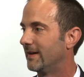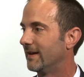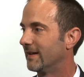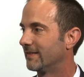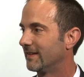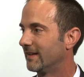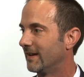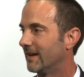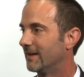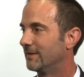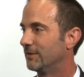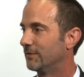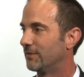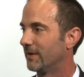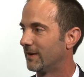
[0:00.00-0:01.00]
and at the end
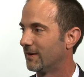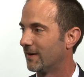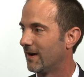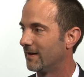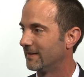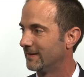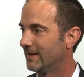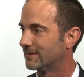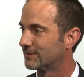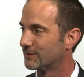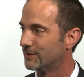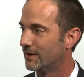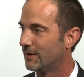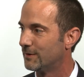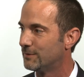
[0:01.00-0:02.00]
you figure out yes or
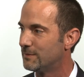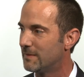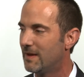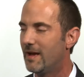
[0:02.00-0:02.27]
no.